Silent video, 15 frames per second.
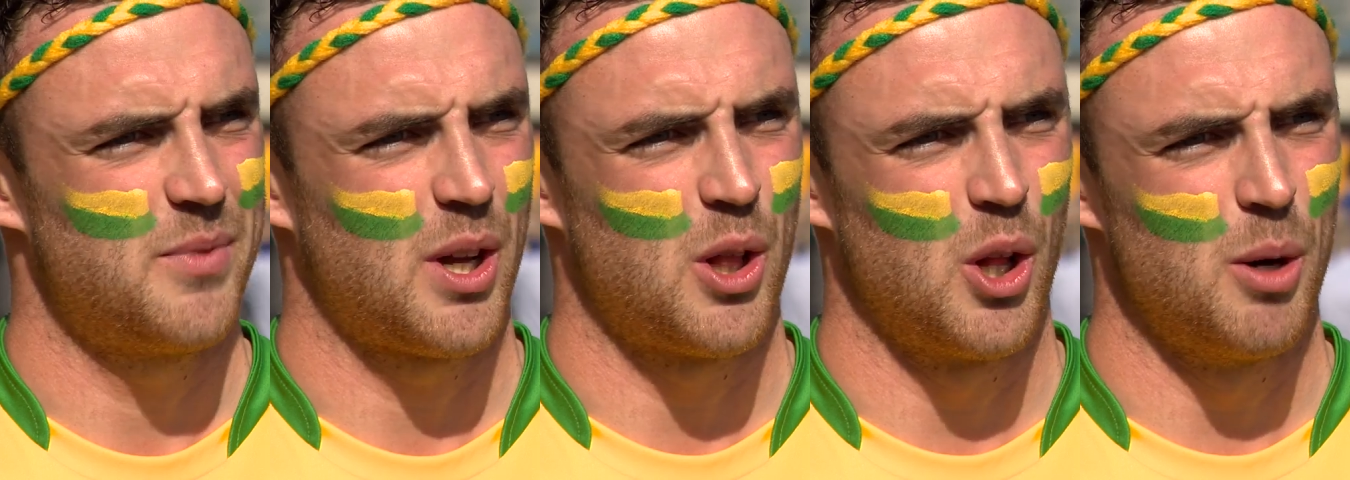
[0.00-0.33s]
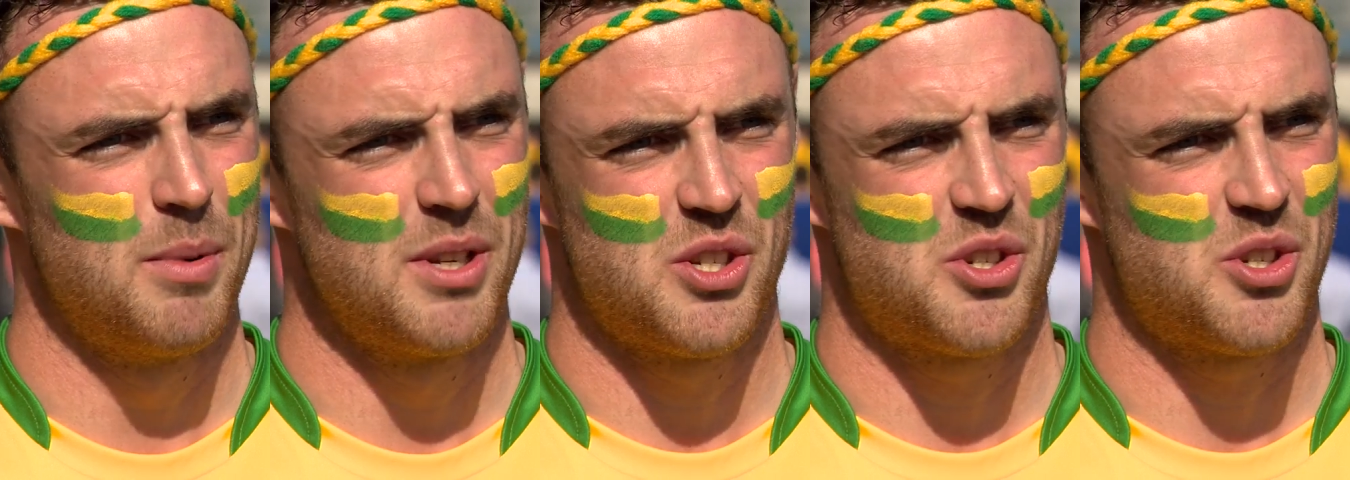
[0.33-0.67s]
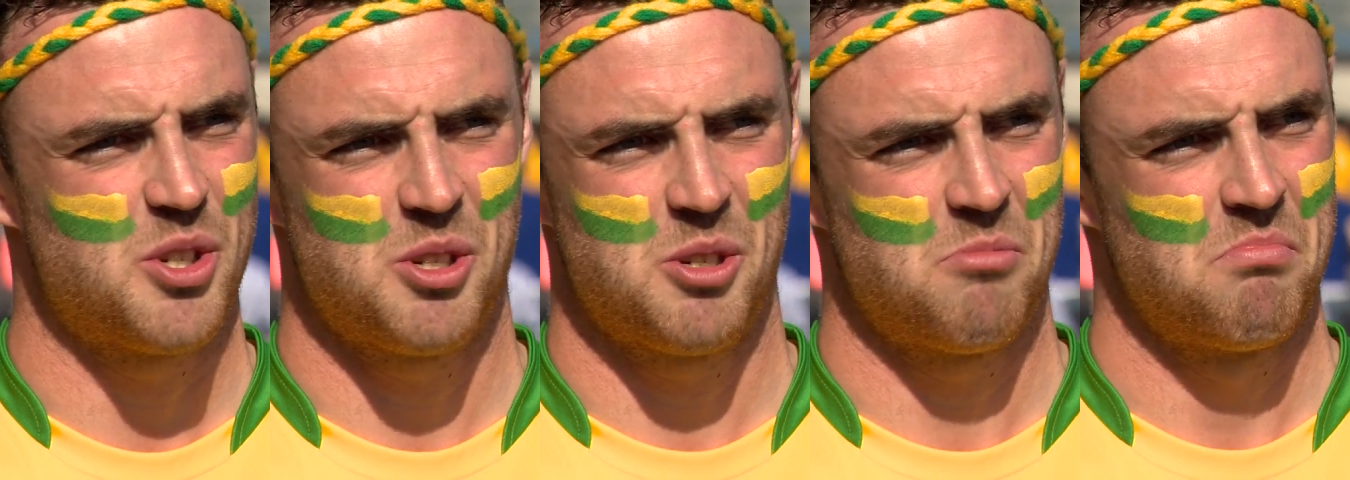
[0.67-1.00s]
The club
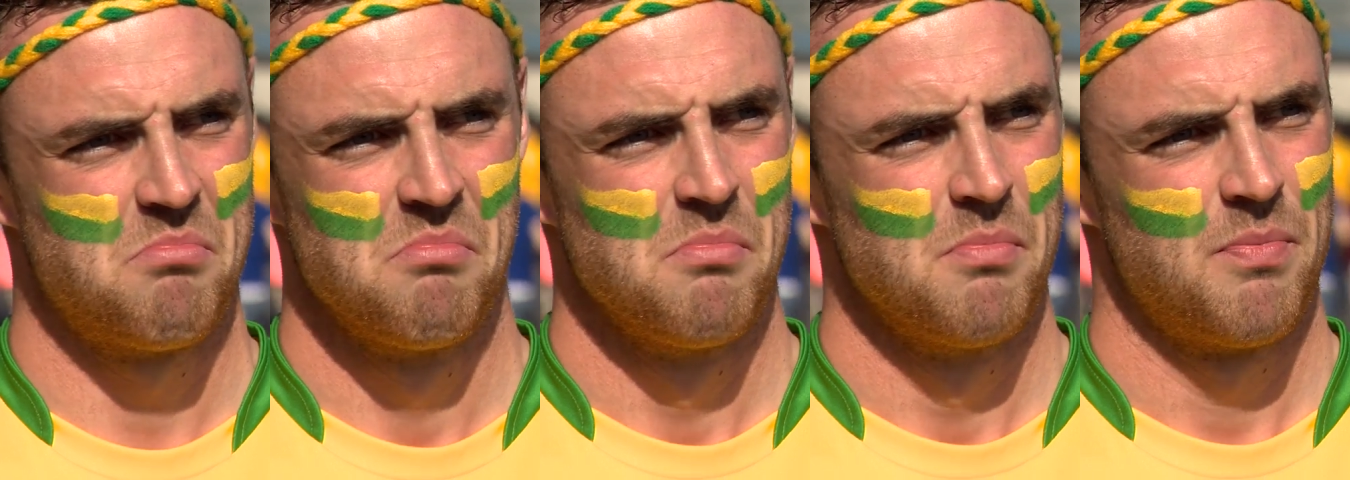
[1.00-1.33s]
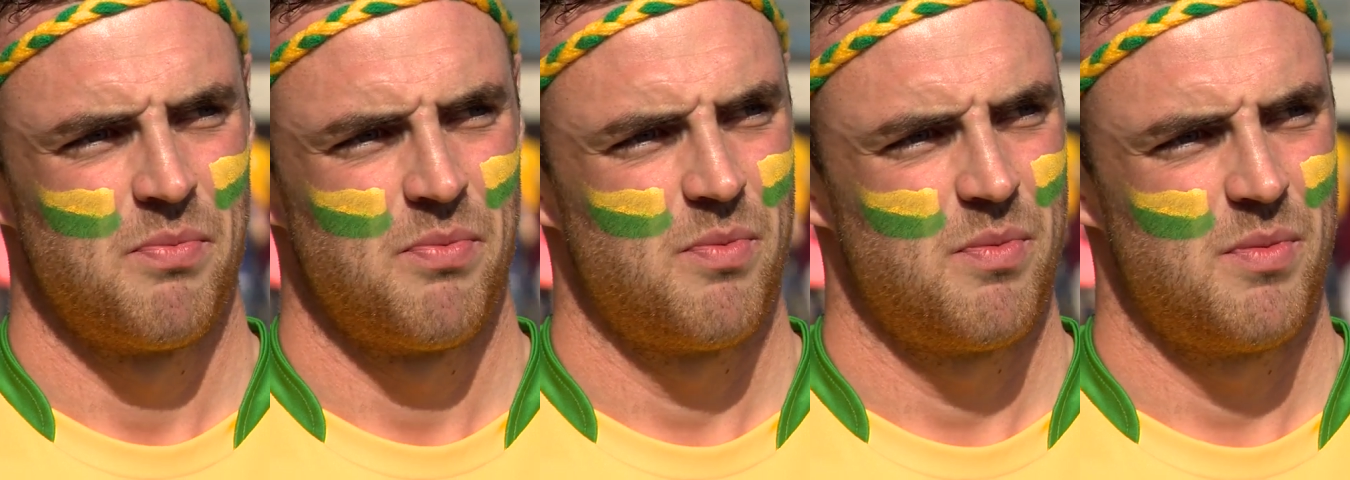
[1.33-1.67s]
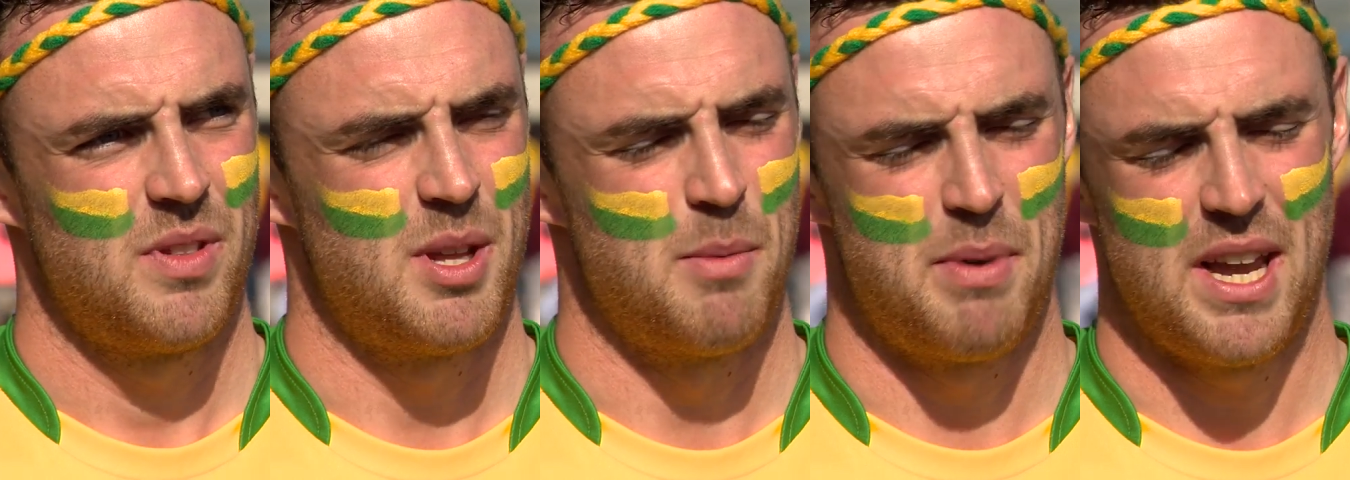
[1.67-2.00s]
is
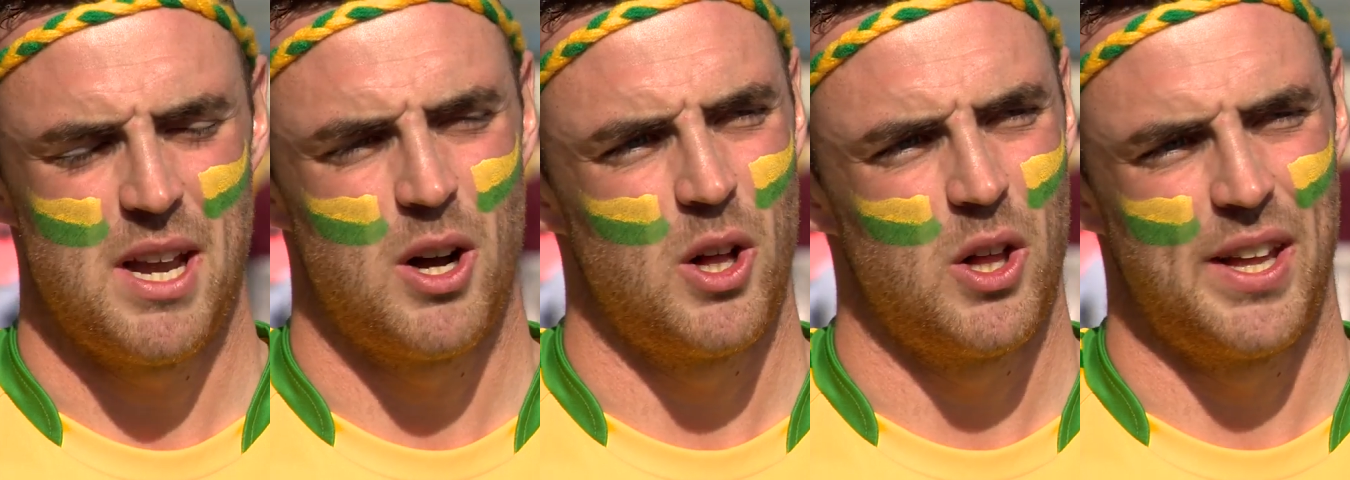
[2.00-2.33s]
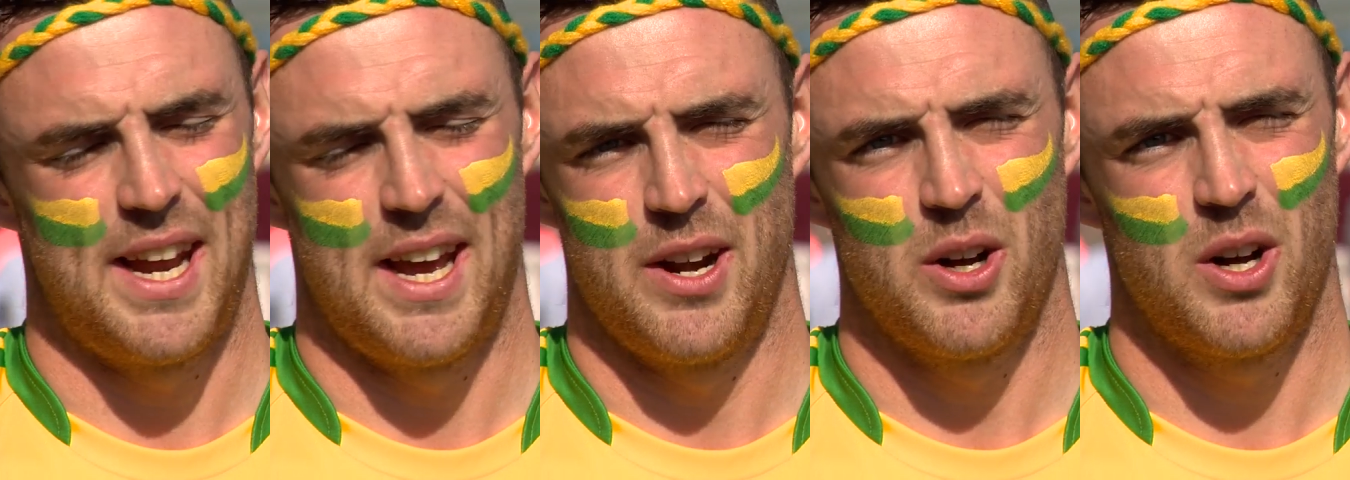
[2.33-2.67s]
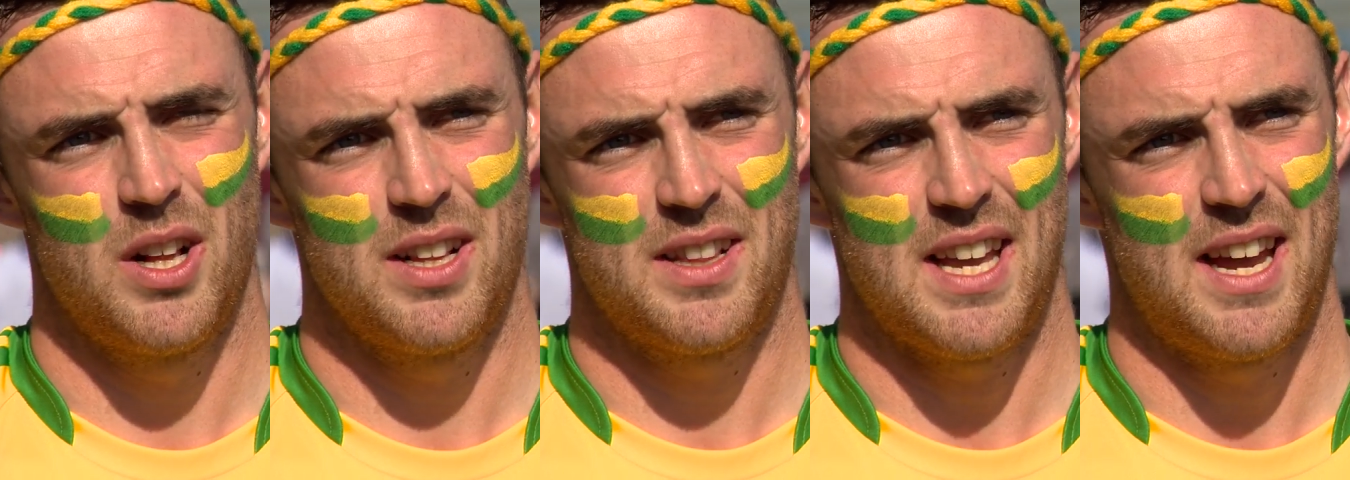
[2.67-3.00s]
the be all and end
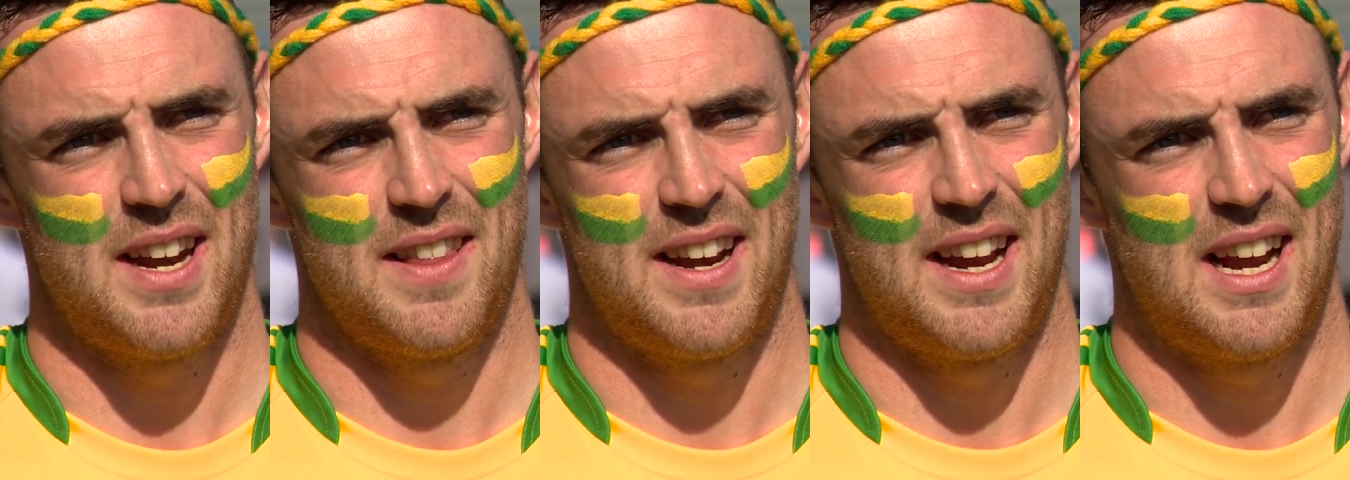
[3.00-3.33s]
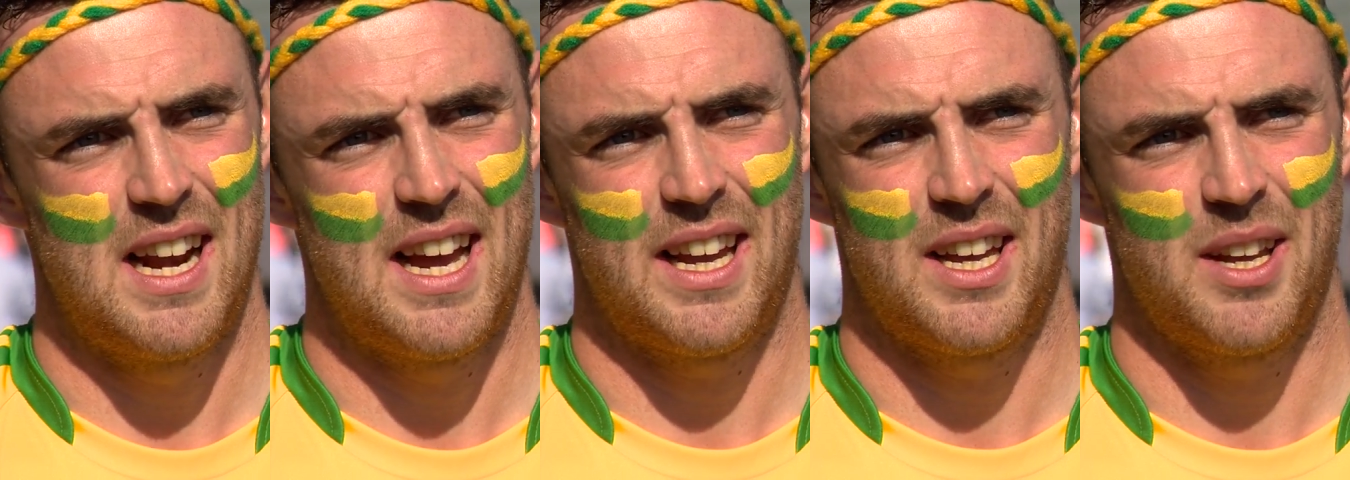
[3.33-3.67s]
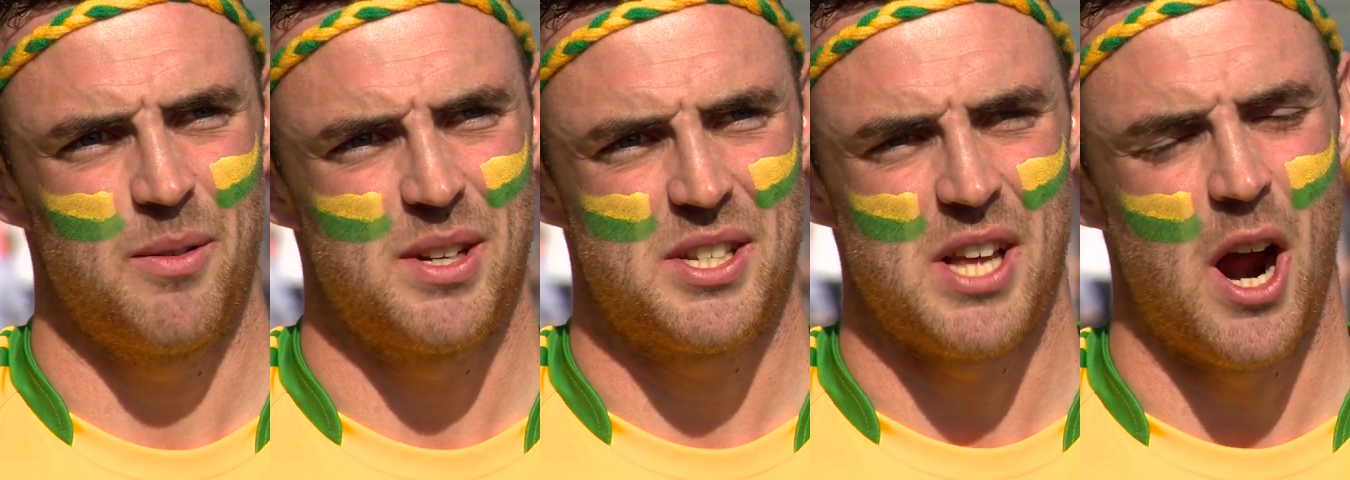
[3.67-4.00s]
all at the end of the day. Like,
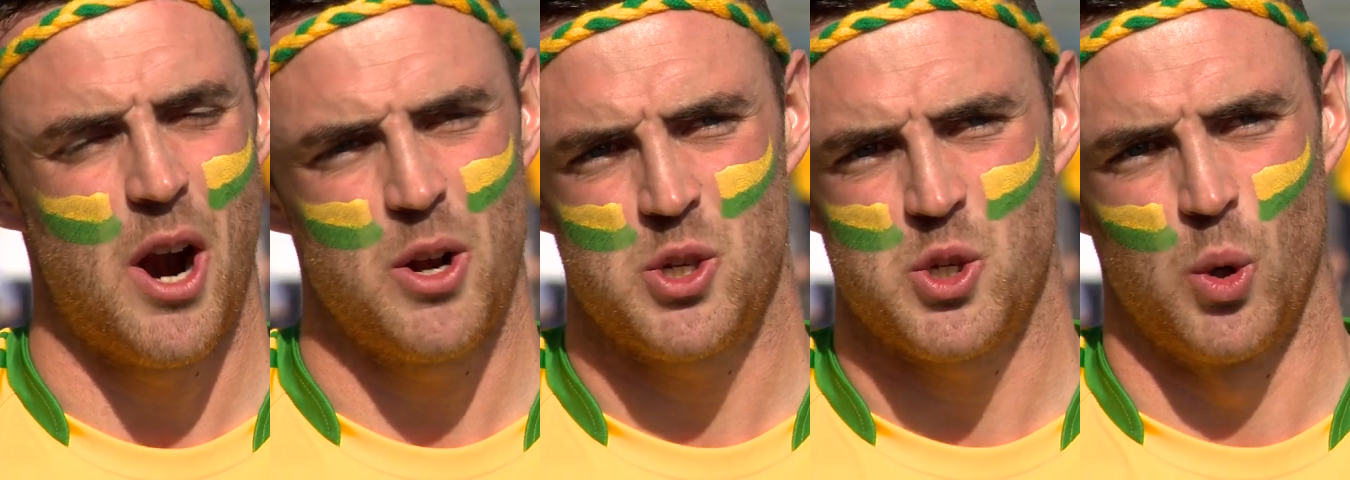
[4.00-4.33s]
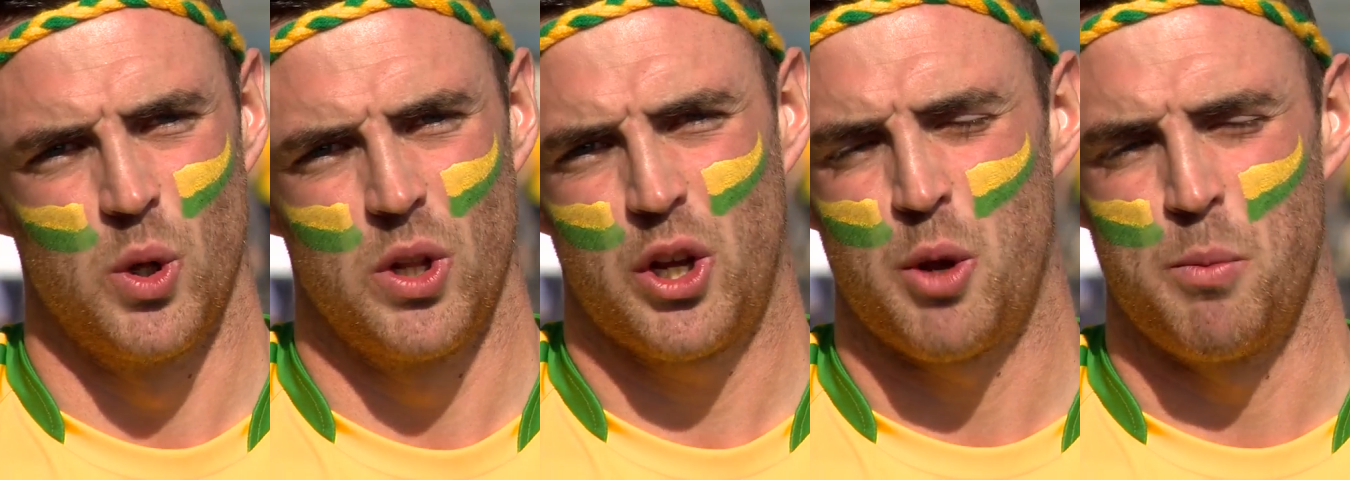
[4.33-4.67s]
it's the heart and soul of the